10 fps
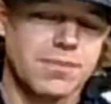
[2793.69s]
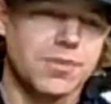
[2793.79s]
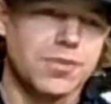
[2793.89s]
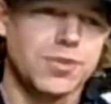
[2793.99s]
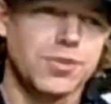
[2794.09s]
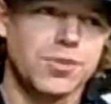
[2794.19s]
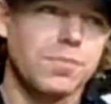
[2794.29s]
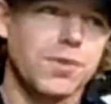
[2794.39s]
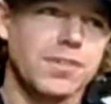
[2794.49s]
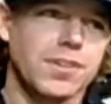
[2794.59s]
There's just
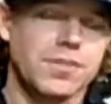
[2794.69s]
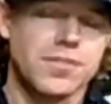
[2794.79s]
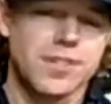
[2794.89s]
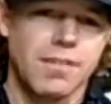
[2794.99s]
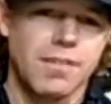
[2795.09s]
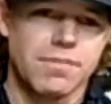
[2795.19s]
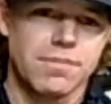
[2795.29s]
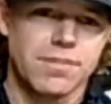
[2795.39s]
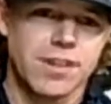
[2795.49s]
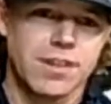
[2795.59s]
too much good stuff
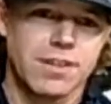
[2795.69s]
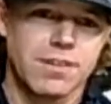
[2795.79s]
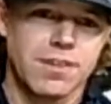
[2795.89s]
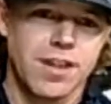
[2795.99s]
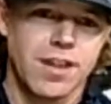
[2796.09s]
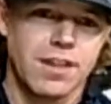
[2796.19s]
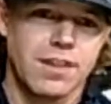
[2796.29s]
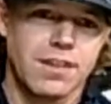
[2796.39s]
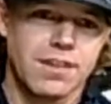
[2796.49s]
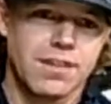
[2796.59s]
in here to not
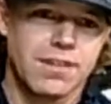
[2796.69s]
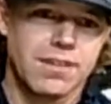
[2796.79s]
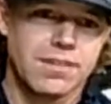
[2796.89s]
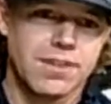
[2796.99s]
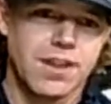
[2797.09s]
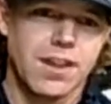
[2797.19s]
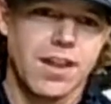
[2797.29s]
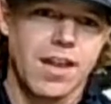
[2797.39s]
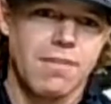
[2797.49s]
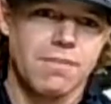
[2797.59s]

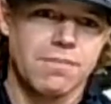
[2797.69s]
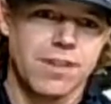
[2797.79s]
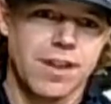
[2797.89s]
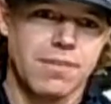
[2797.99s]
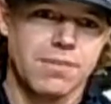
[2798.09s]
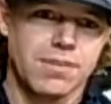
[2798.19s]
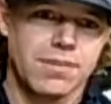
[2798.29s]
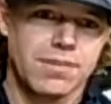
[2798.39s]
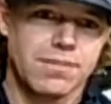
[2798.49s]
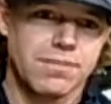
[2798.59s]
have out